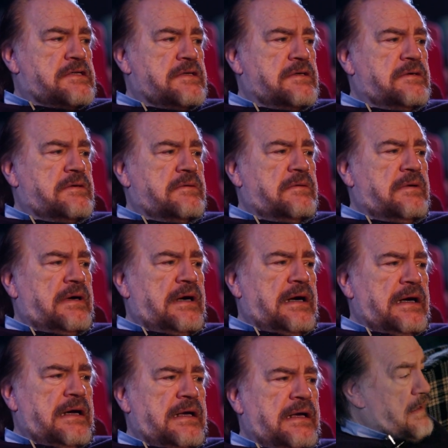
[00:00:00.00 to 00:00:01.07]
So
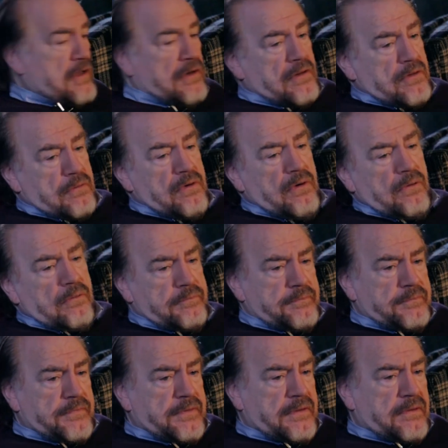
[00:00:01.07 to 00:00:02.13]
I got the role.
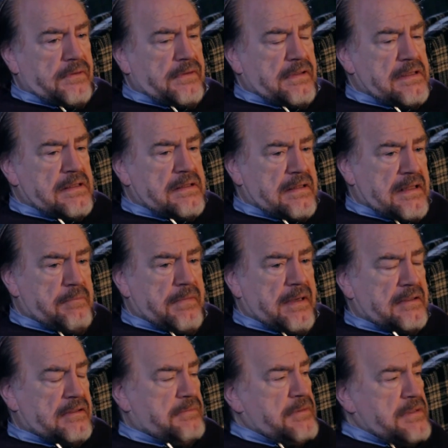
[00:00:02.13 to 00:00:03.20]
They came
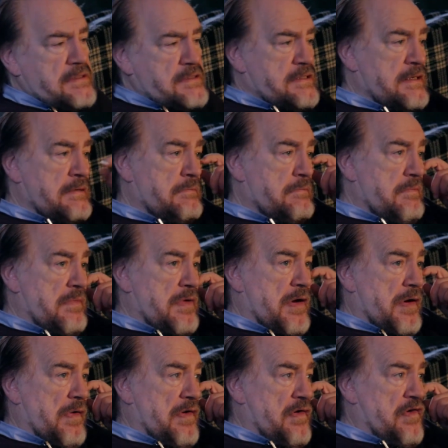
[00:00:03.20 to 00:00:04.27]
back to me and said,
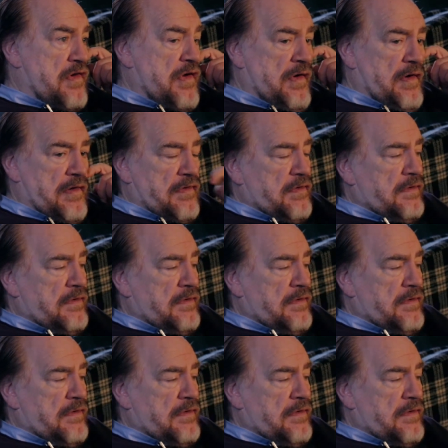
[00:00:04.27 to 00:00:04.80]
"It's yours."